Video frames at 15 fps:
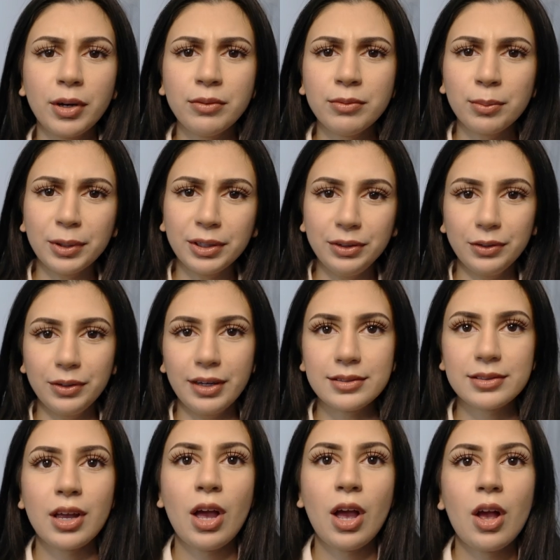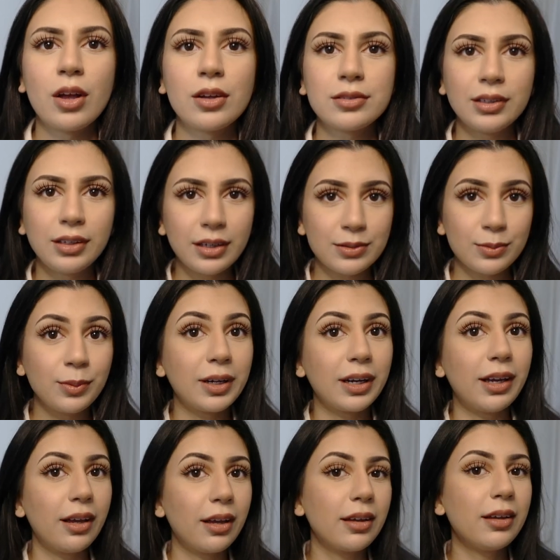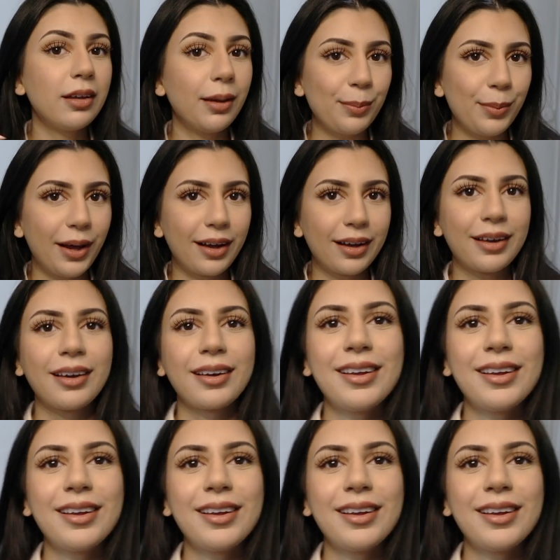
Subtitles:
not even bringing you guys. I'll see you guys when I get back.